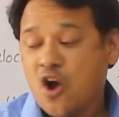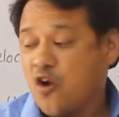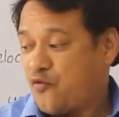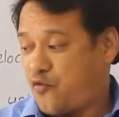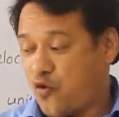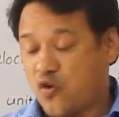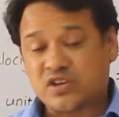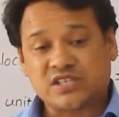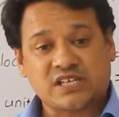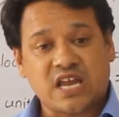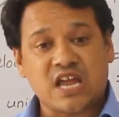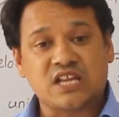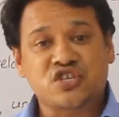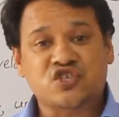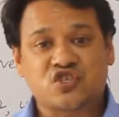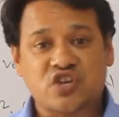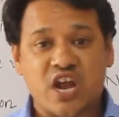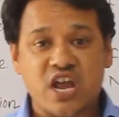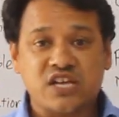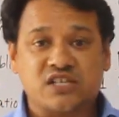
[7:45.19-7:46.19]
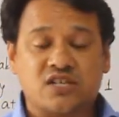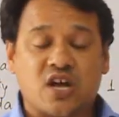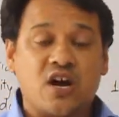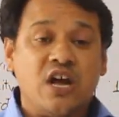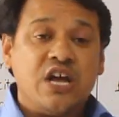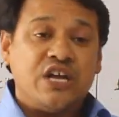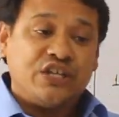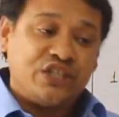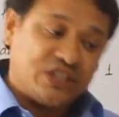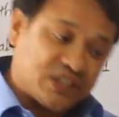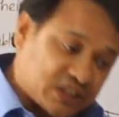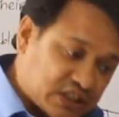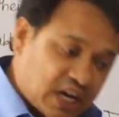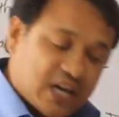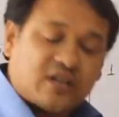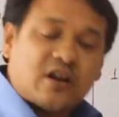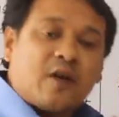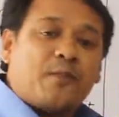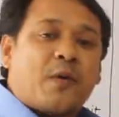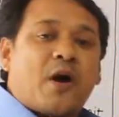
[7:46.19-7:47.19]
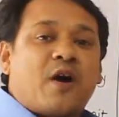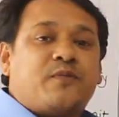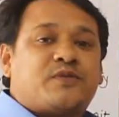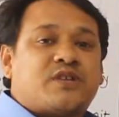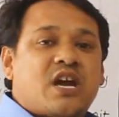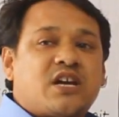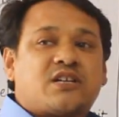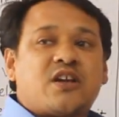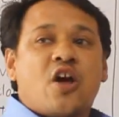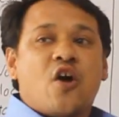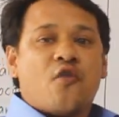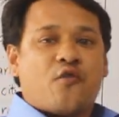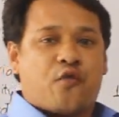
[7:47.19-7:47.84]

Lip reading: force can change the state of object,